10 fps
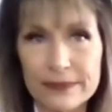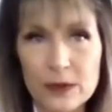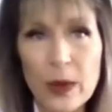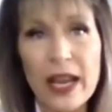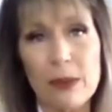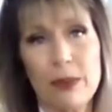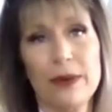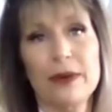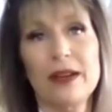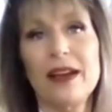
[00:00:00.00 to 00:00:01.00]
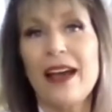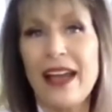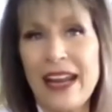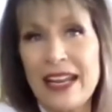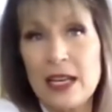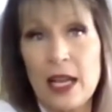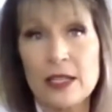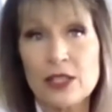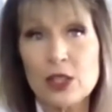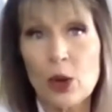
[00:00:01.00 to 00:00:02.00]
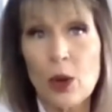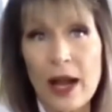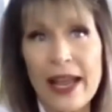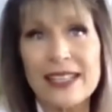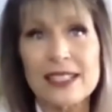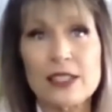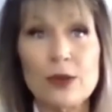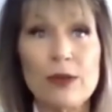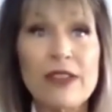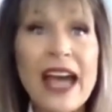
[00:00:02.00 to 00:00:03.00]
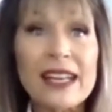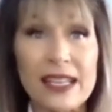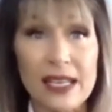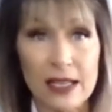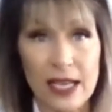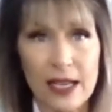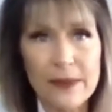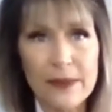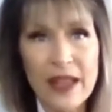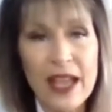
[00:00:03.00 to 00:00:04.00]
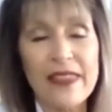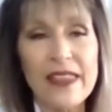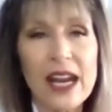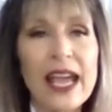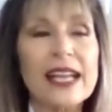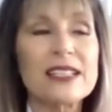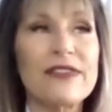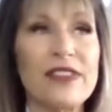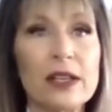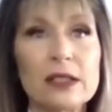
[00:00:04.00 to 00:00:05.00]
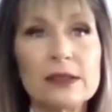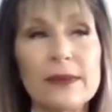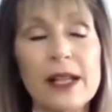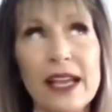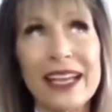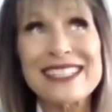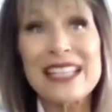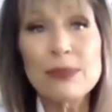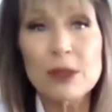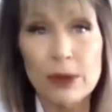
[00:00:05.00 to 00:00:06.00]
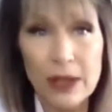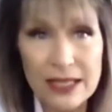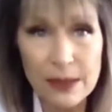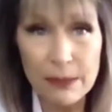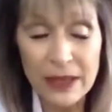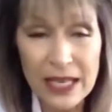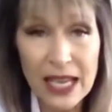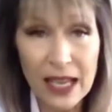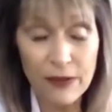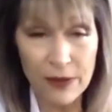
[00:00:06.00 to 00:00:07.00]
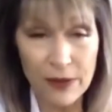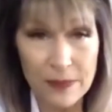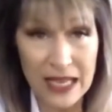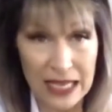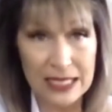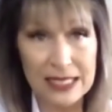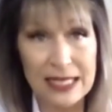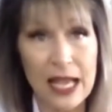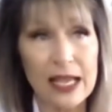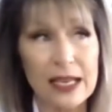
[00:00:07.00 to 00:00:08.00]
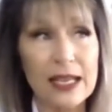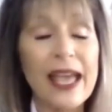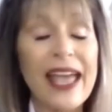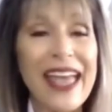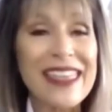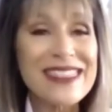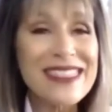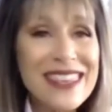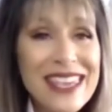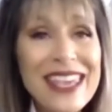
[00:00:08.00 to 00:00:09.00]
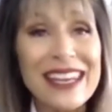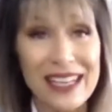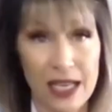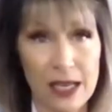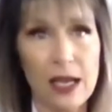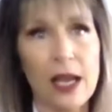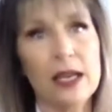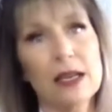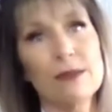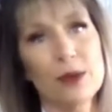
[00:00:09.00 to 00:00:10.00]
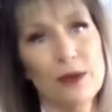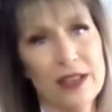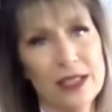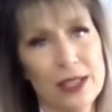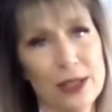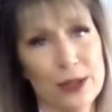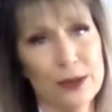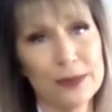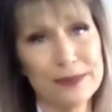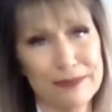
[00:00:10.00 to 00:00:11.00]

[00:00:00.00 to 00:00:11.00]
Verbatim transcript: rape. And, and, and so I had to do that healing. And then I had to feel acceptable as a being from inside. And then I could move into